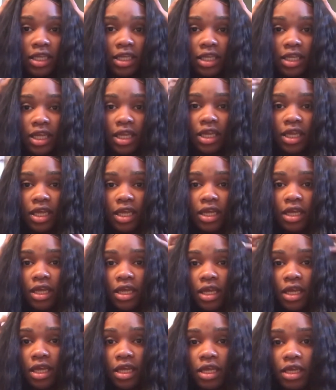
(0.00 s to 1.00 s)
Like,
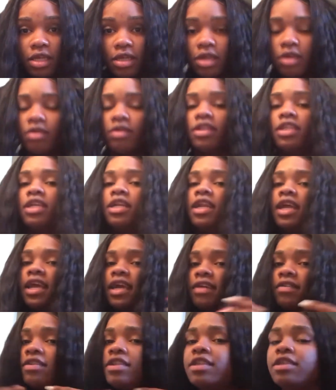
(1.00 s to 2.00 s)
you know, it's gonna have
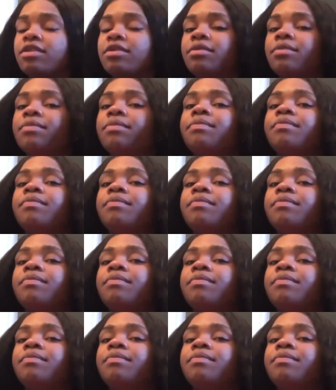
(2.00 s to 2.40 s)
some.